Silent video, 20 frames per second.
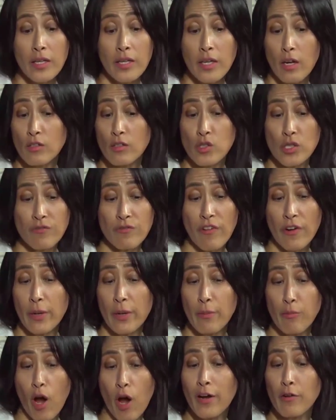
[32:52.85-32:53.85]
you know, just
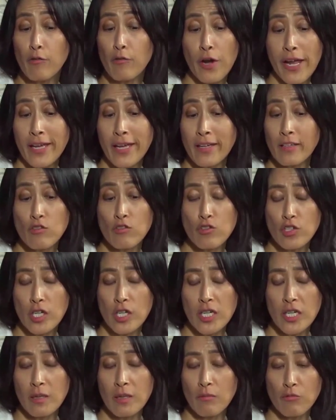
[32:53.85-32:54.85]
very broad
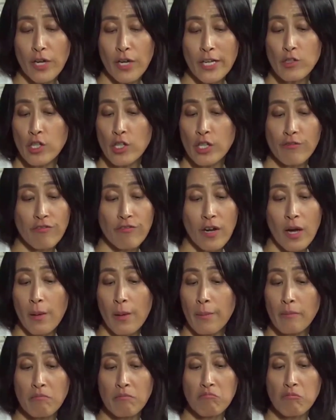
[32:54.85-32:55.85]
range, um, ranging
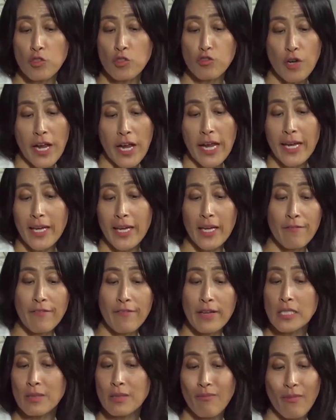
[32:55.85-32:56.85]
from trade and
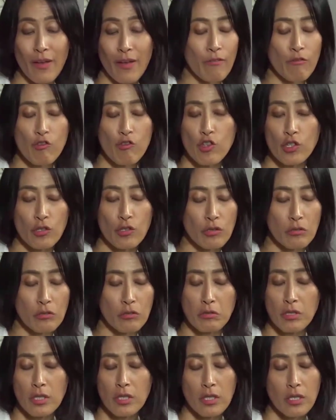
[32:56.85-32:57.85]
investment
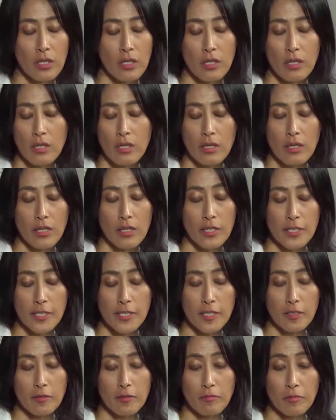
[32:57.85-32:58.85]
to
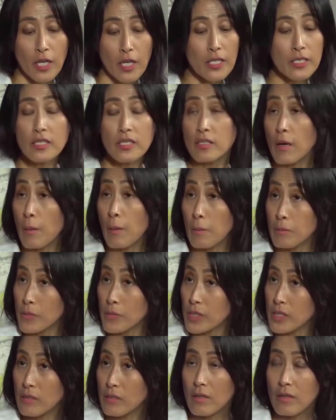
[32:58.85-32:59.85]
um,
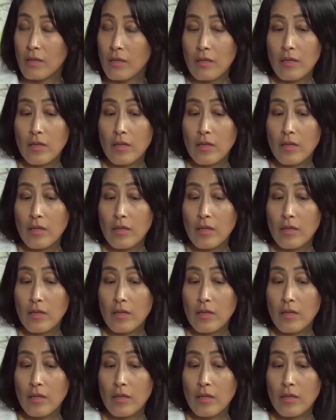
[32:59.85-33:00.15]
customs.